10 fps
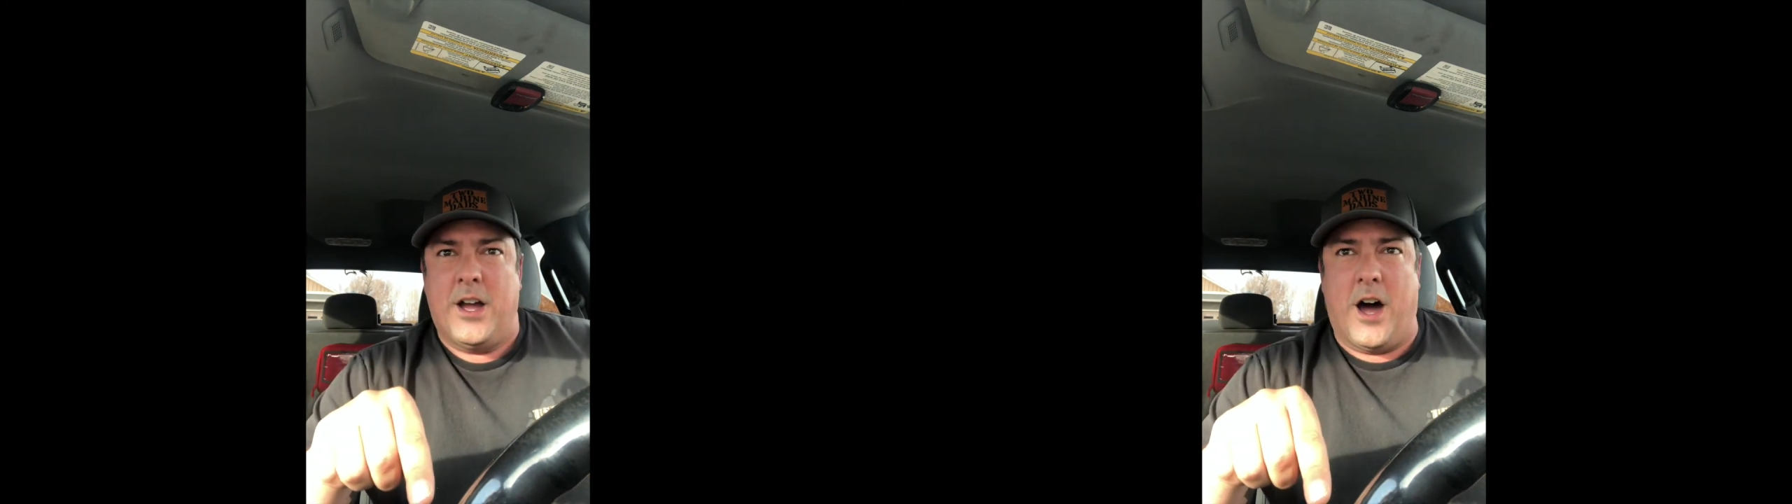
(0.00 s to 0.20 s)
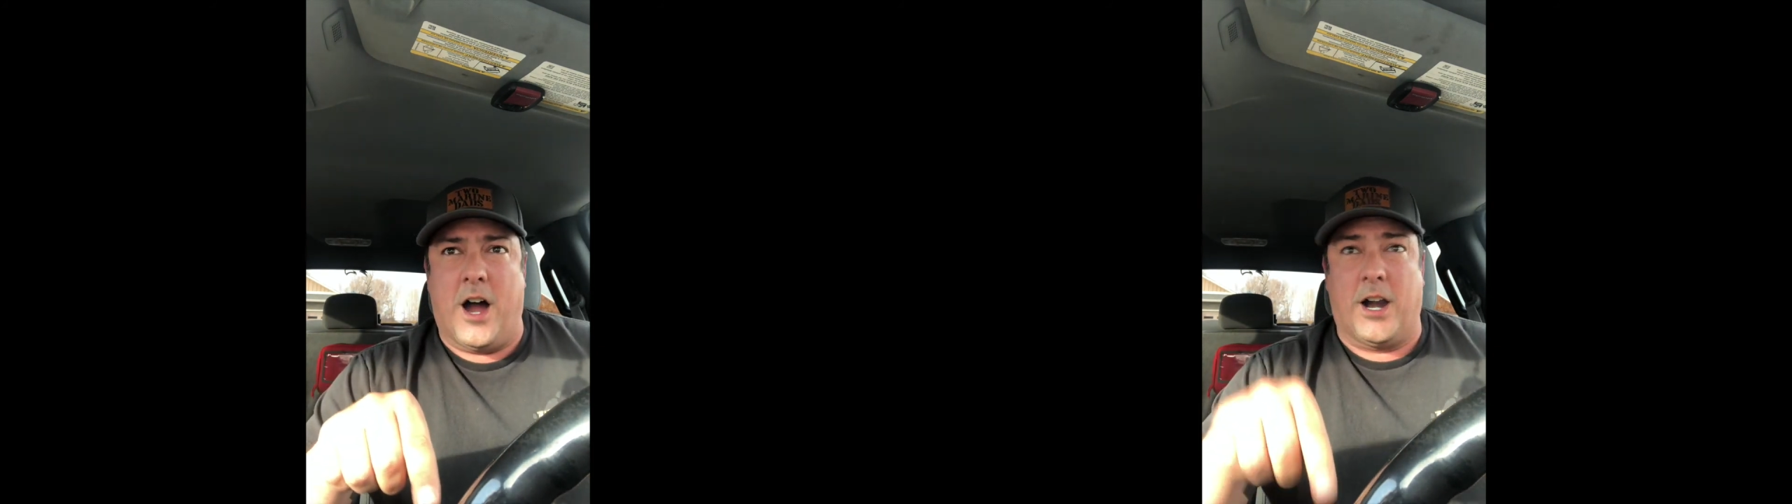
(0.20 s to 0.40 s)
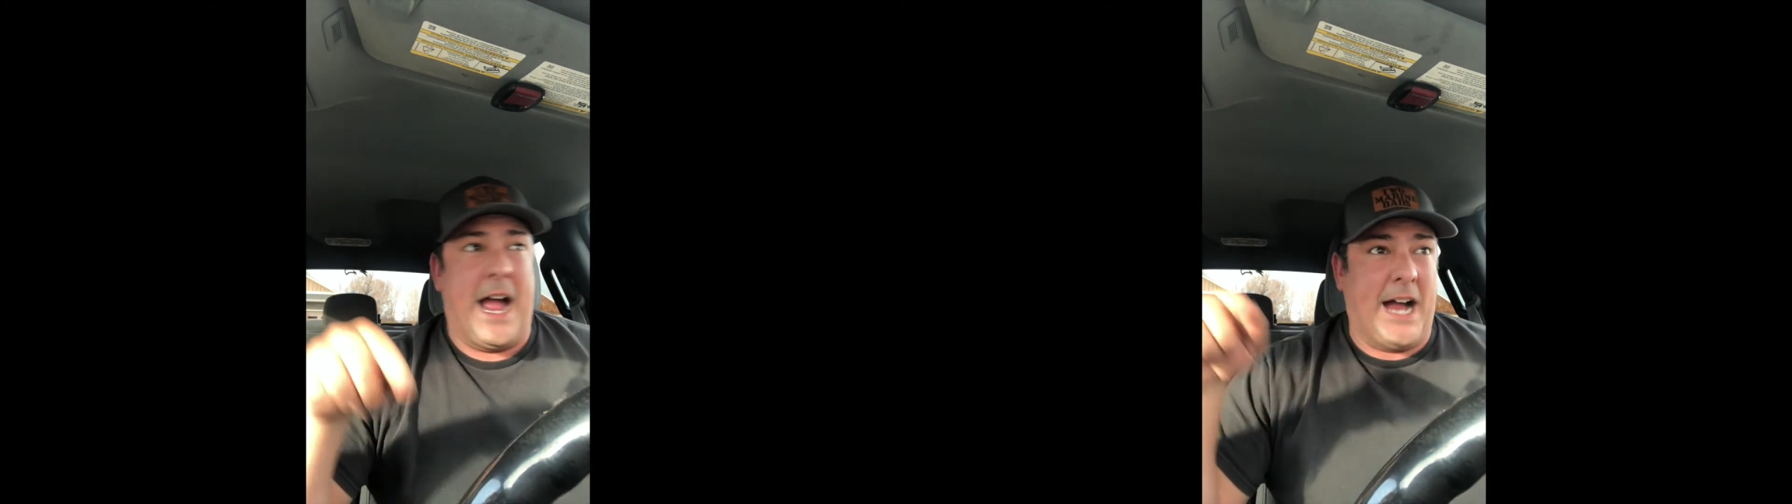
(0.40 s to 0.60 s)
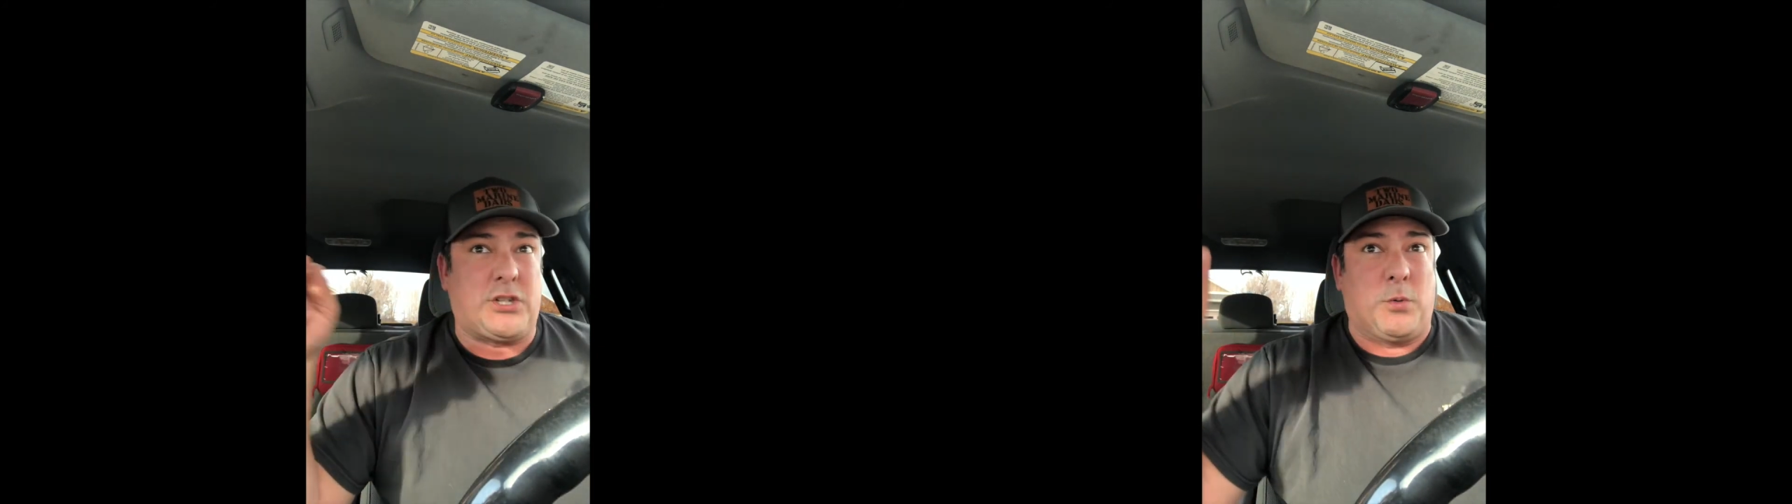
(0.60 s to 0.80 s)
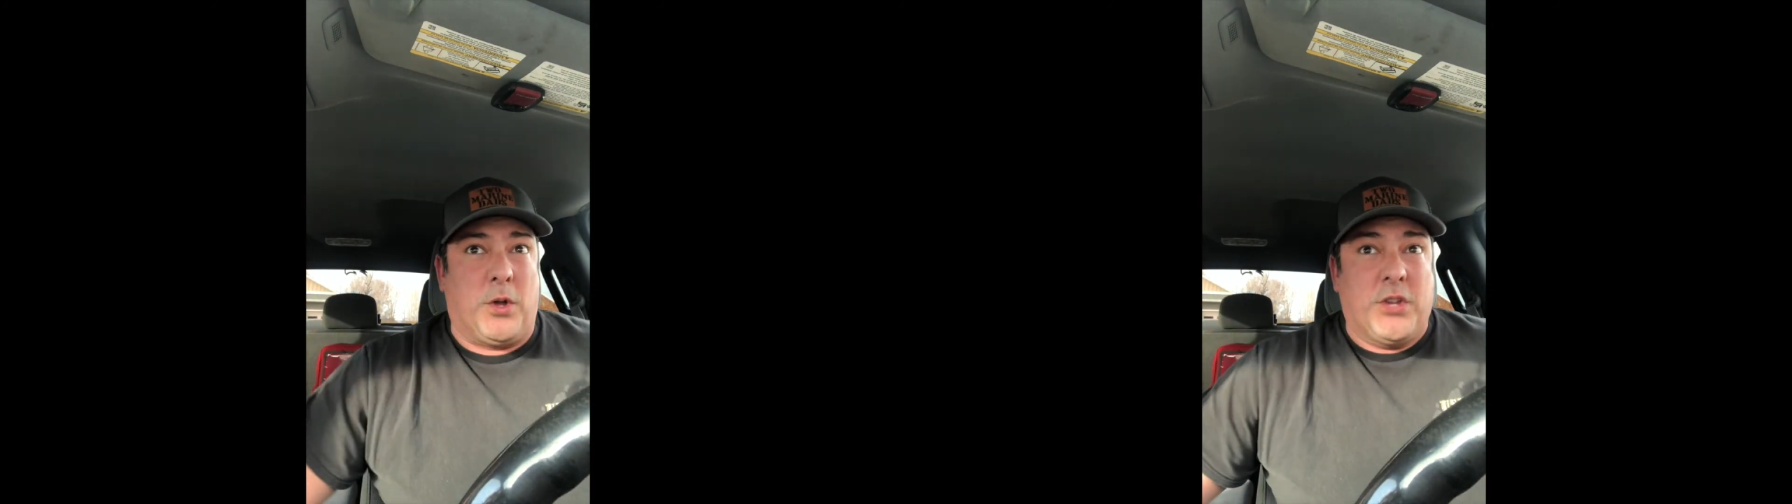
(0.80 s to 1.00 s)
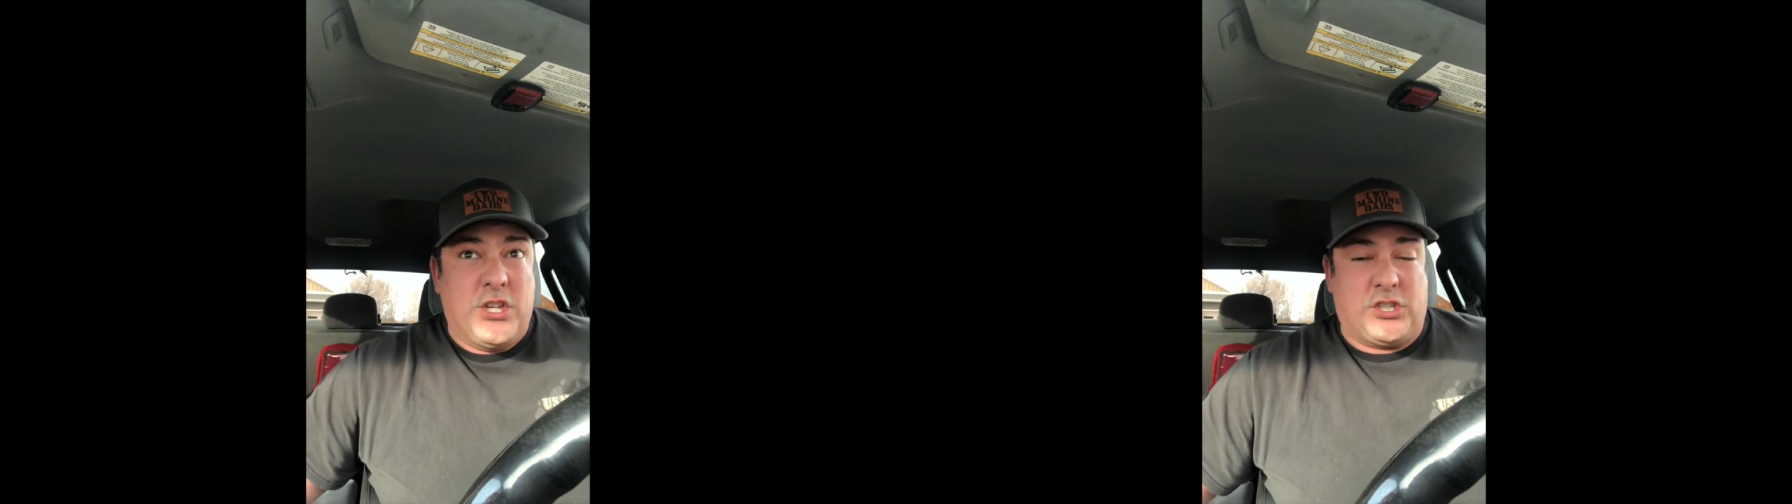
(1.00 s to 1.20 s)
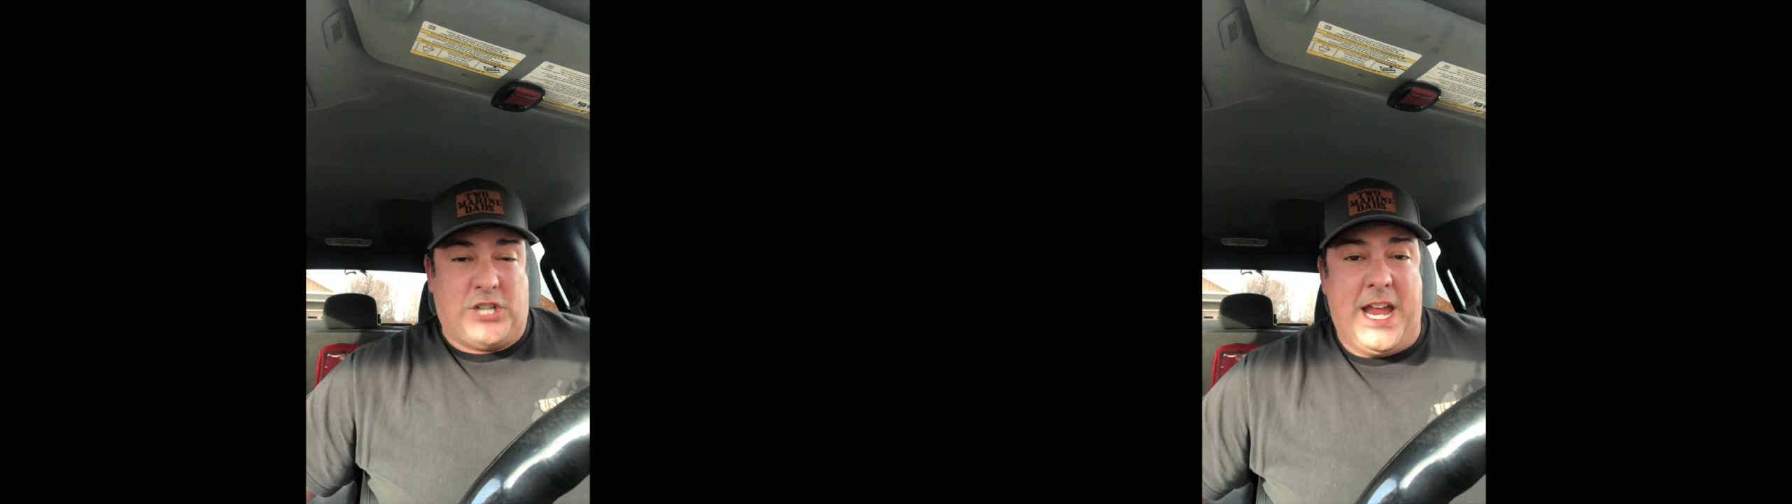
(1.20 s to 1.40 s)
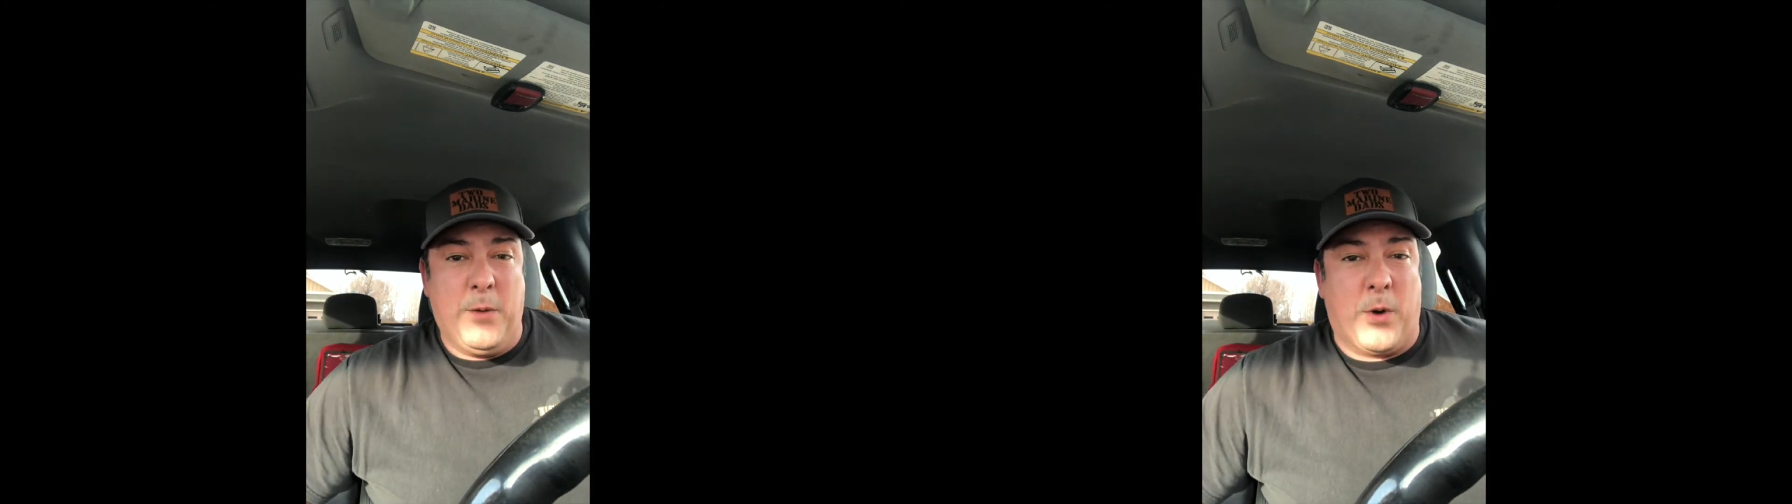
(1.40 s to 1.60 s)
are actual
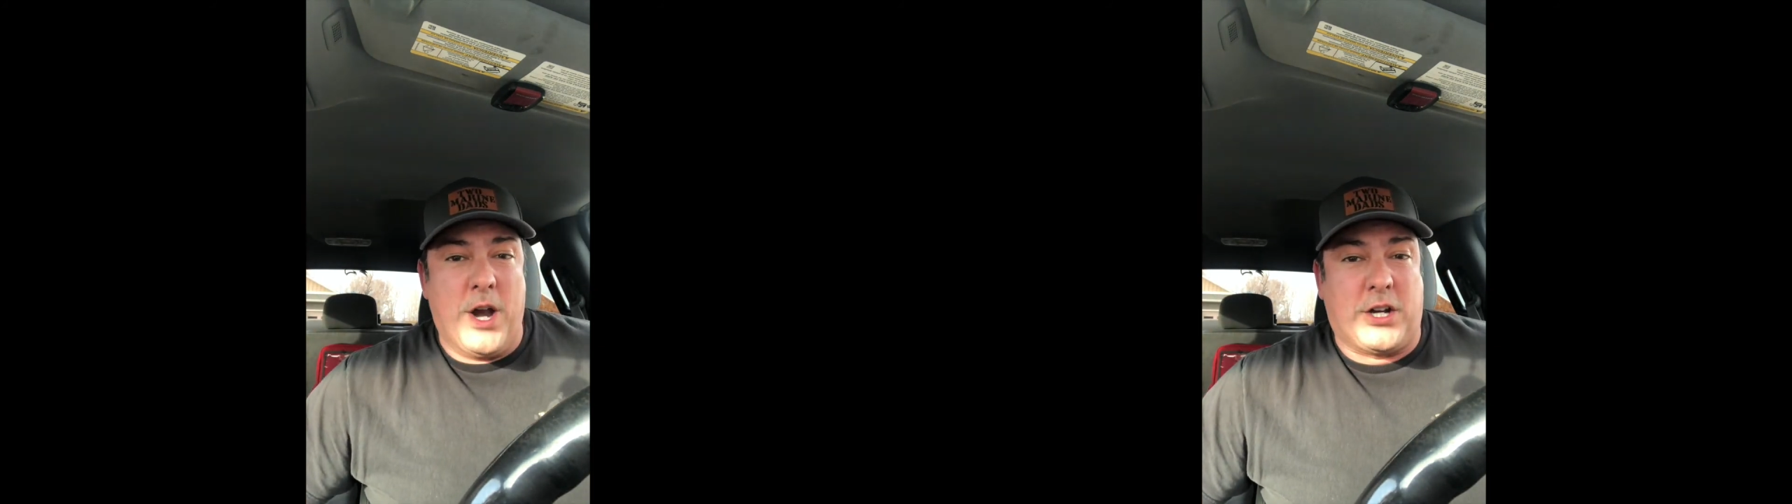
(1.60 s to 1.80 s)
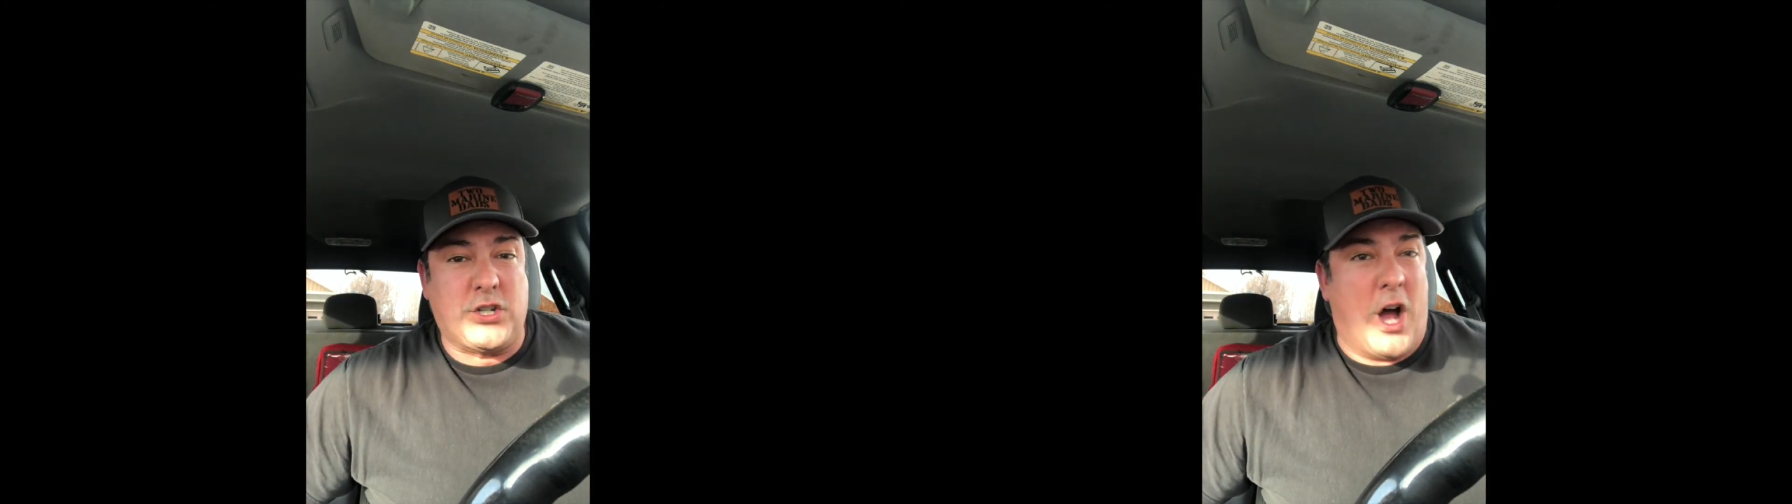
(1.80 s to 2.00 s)
state workers.